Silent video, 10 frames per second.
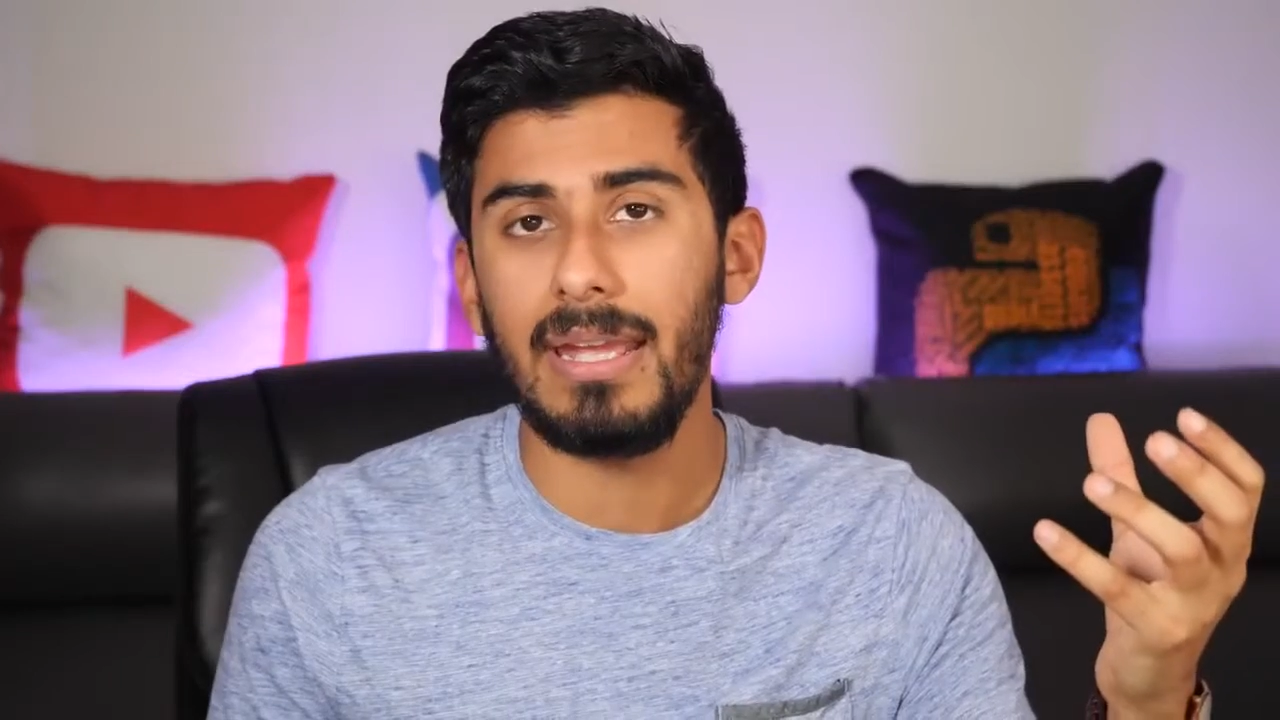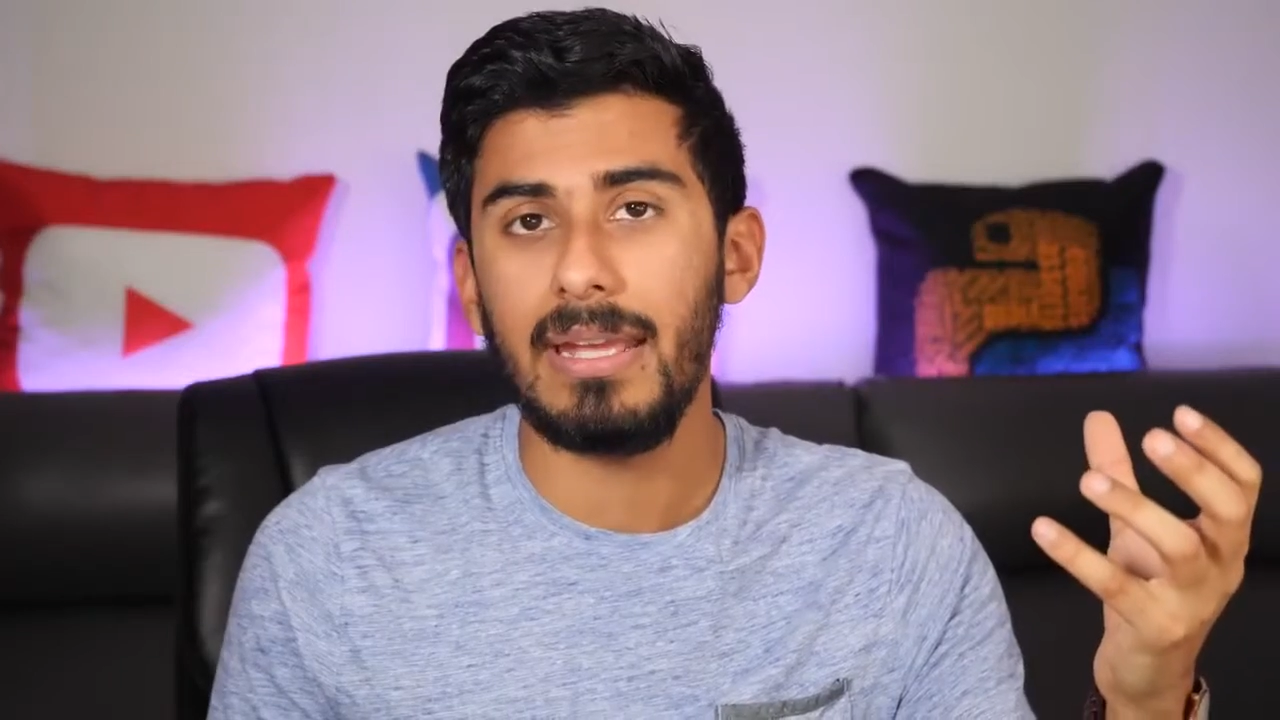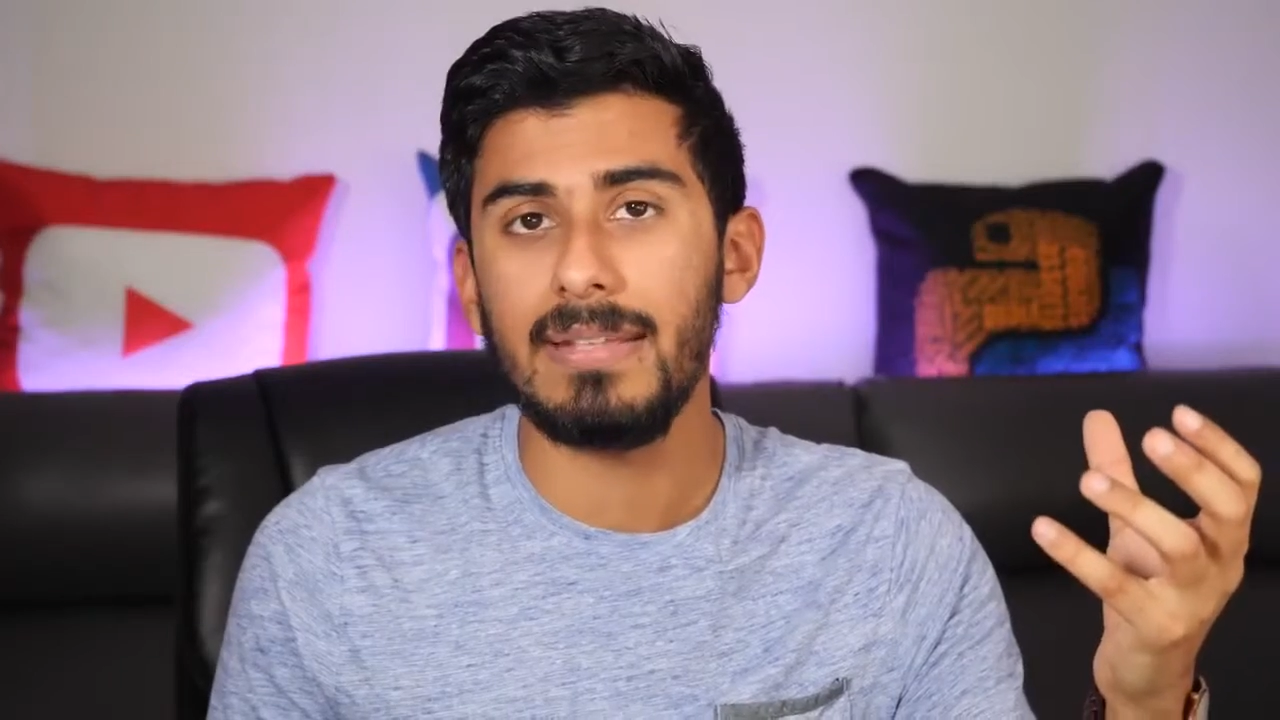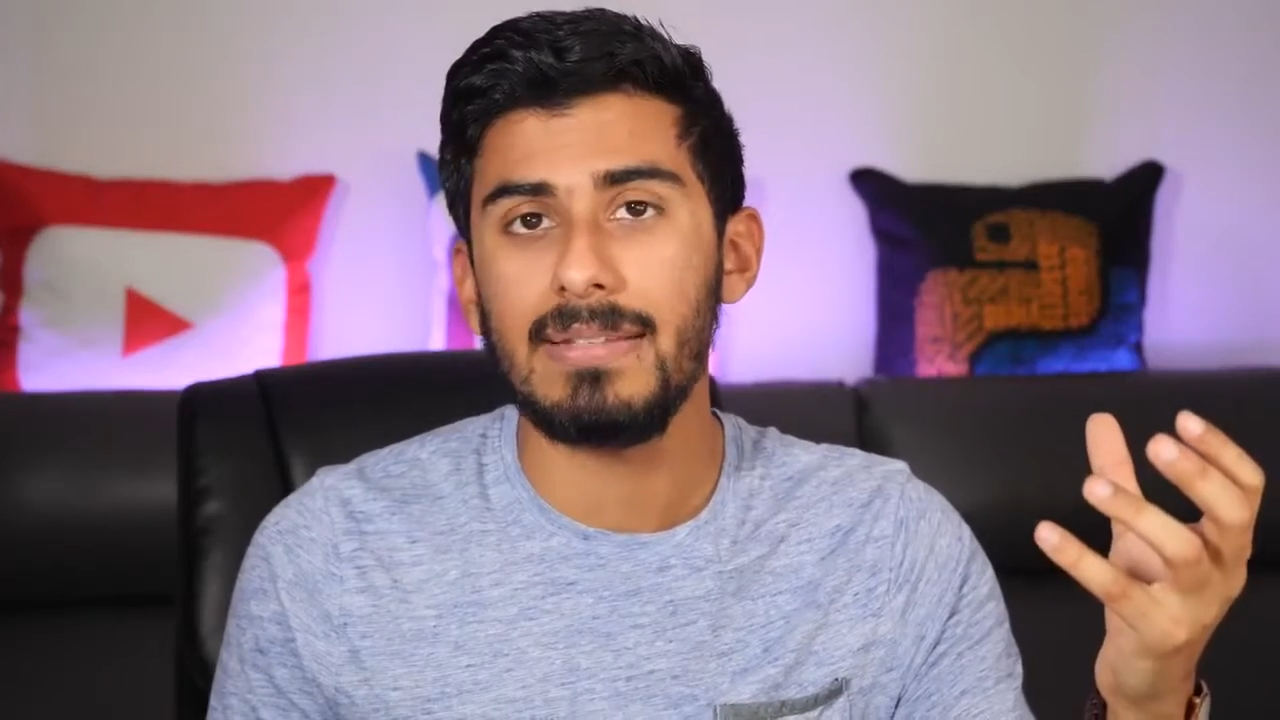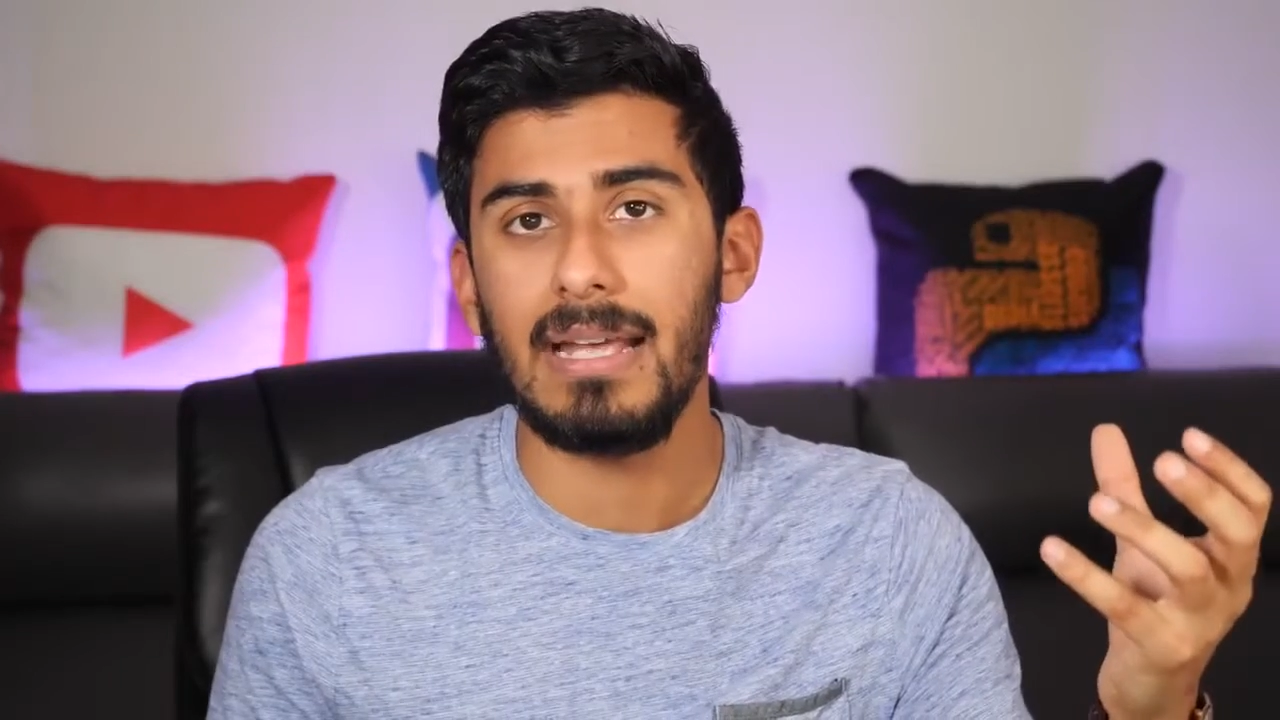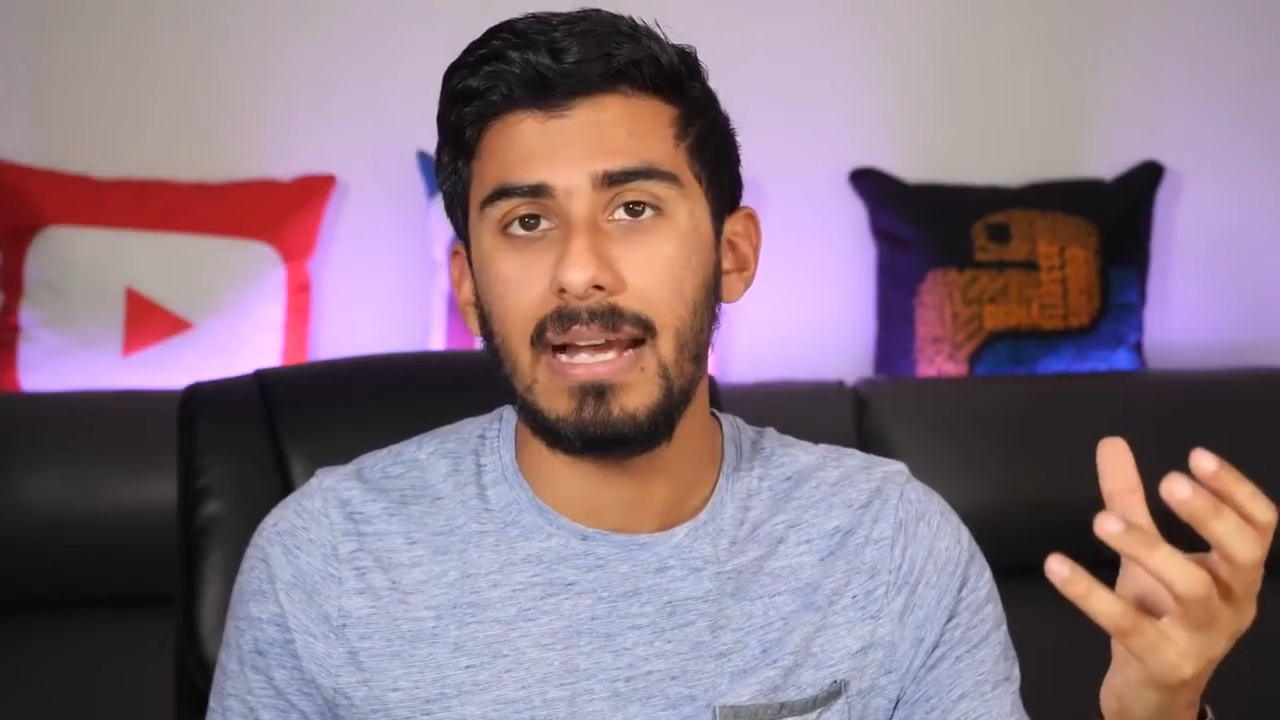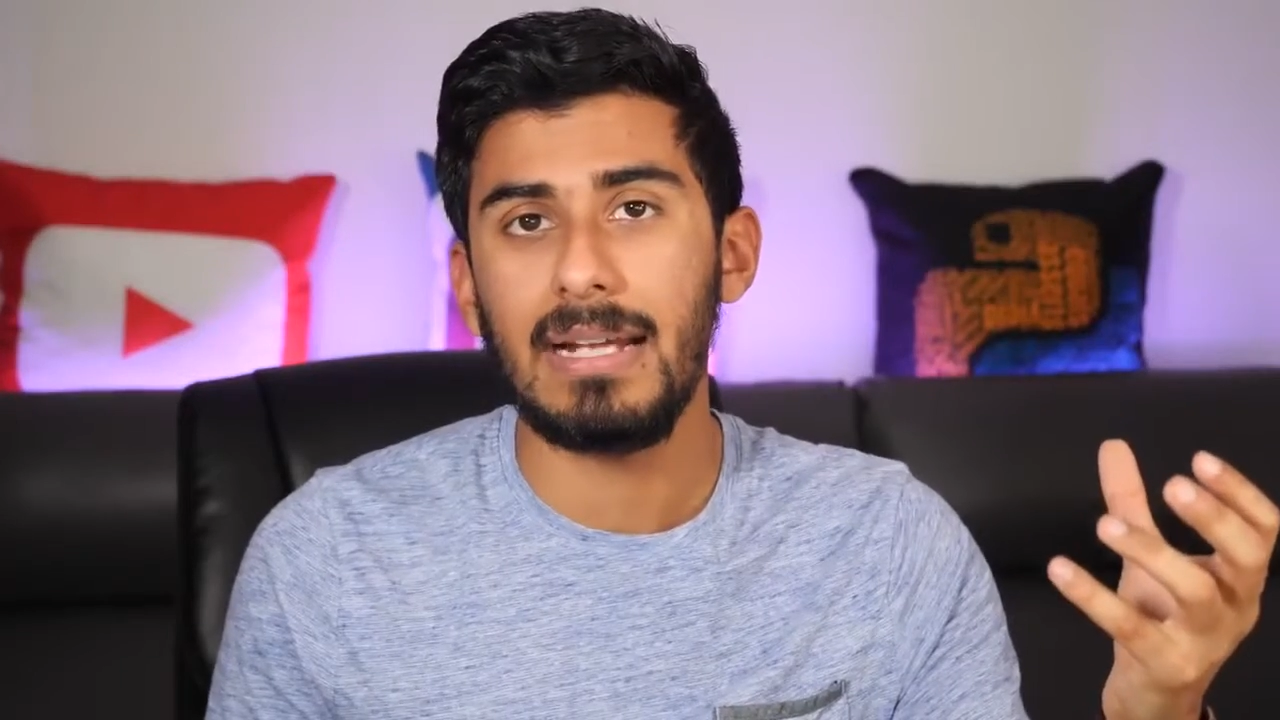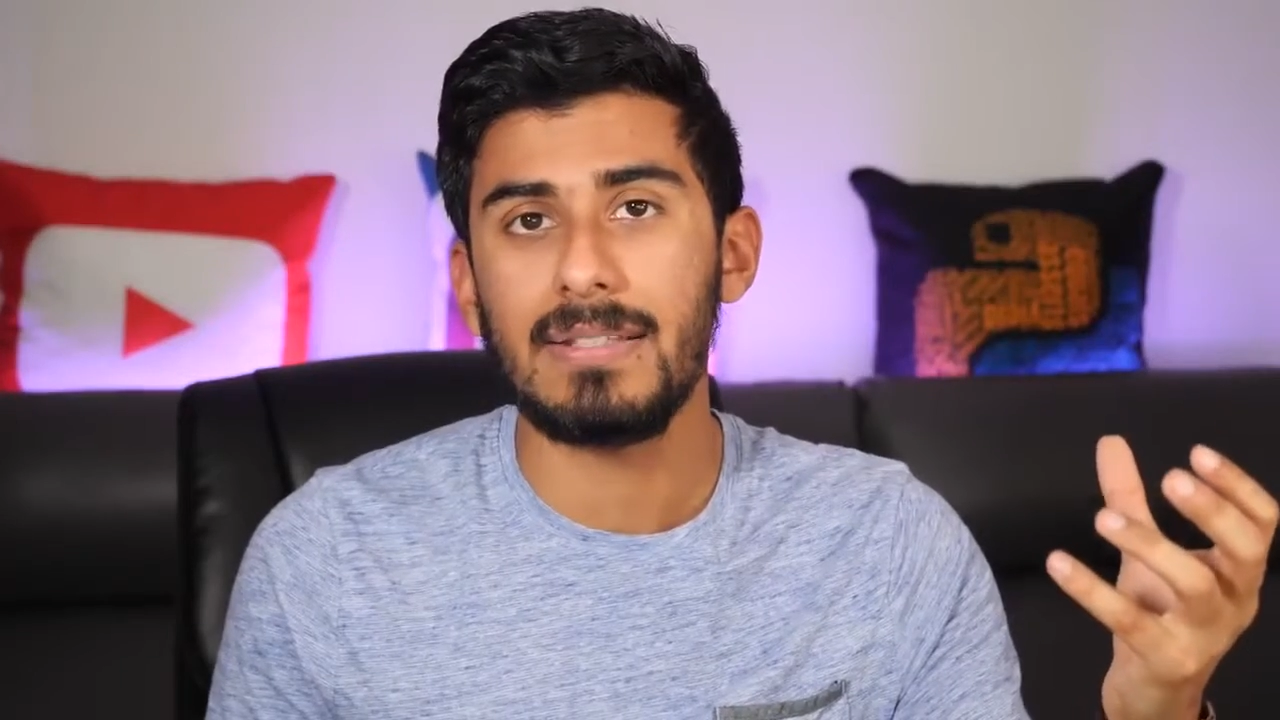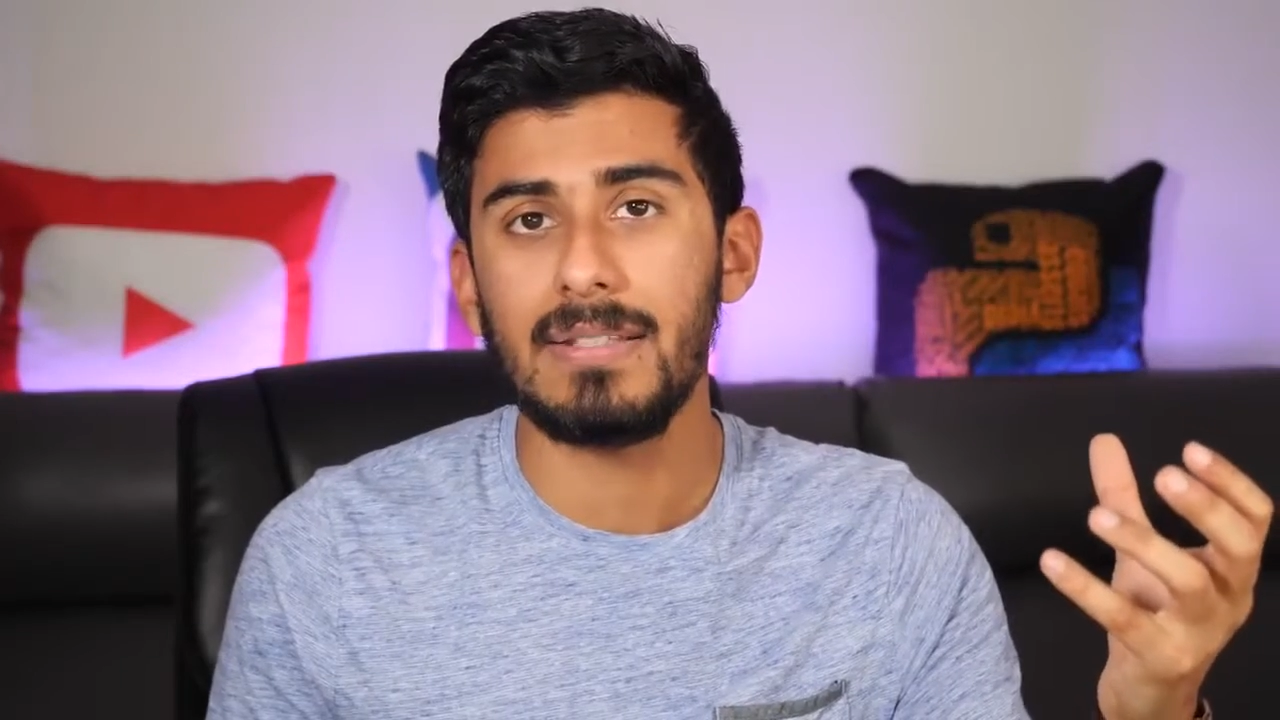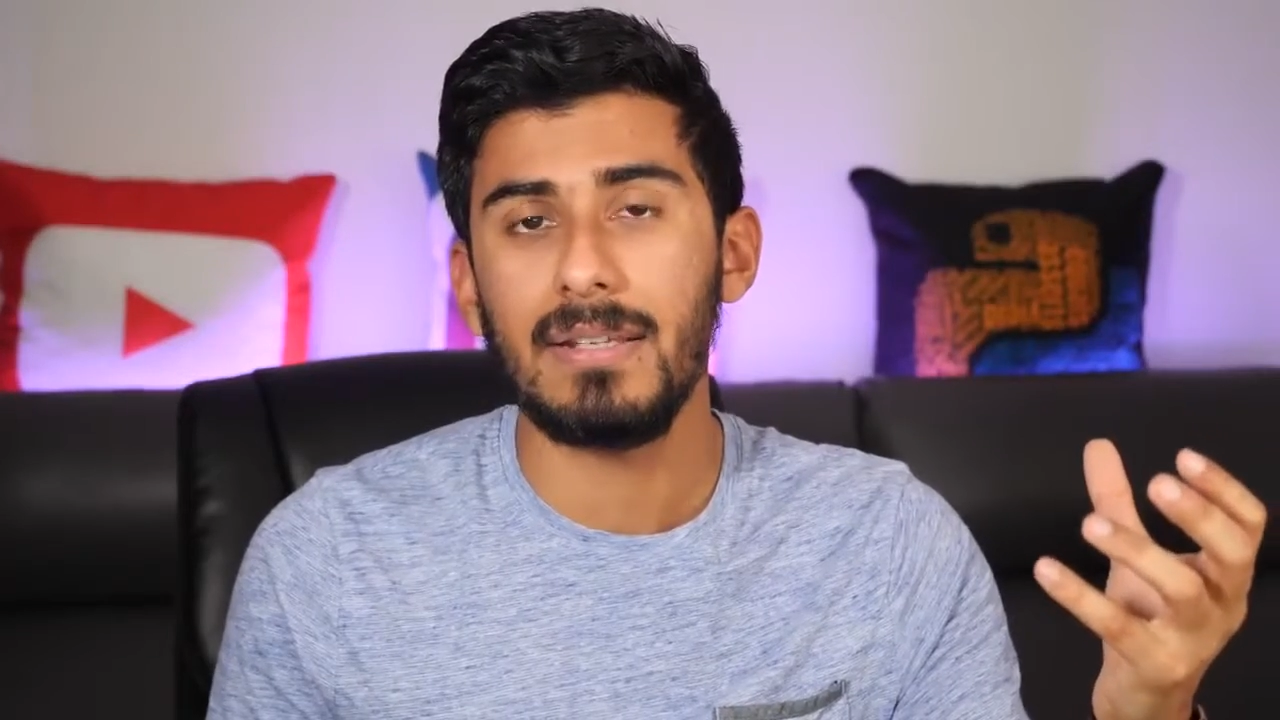is
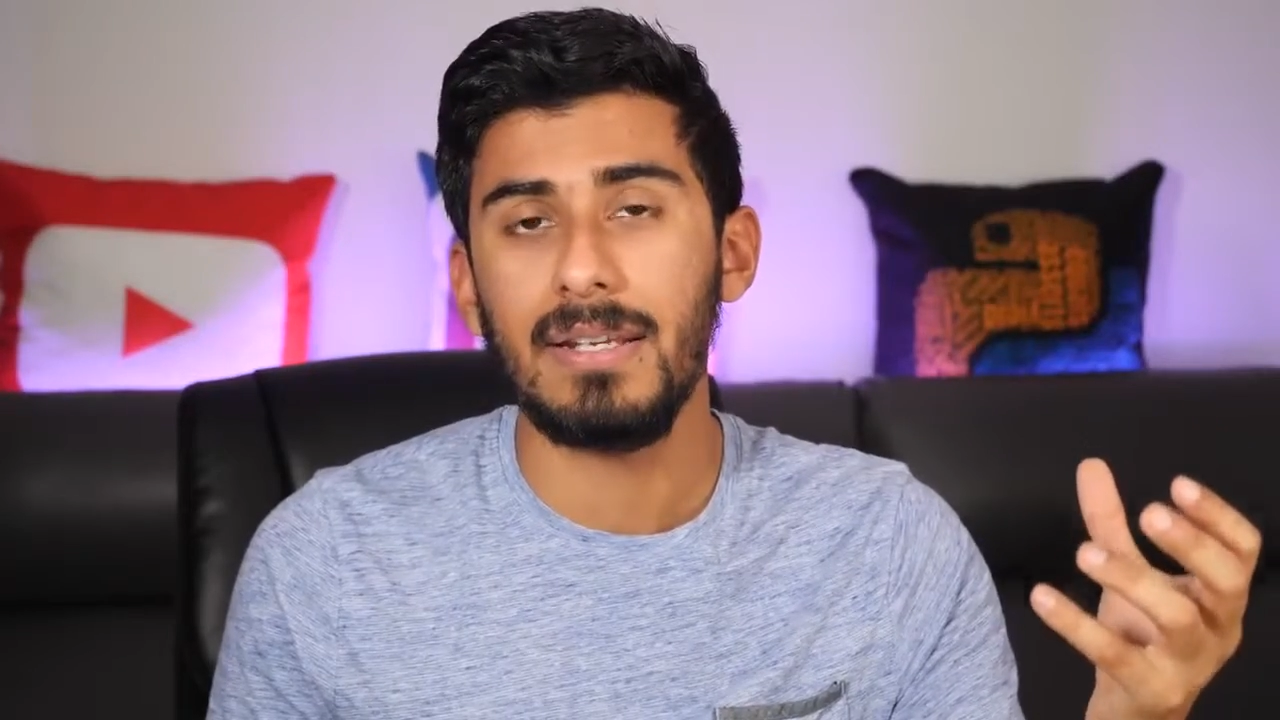that